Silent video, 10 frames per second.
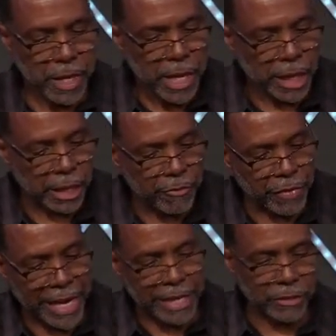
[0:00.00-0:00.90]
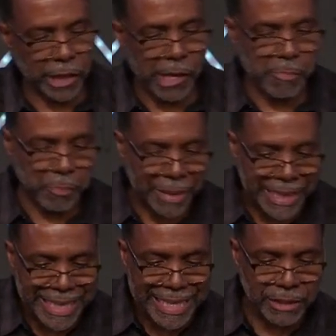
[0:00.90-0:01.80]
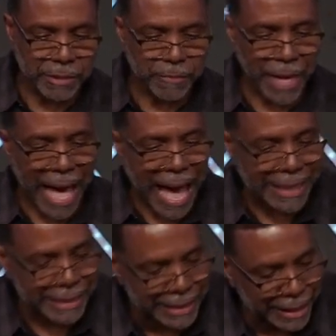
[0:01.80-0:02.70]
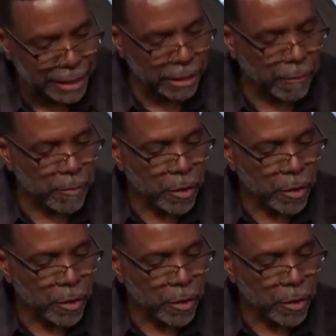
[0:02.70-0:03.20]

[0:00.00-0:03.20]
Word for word: It conveys a complete idea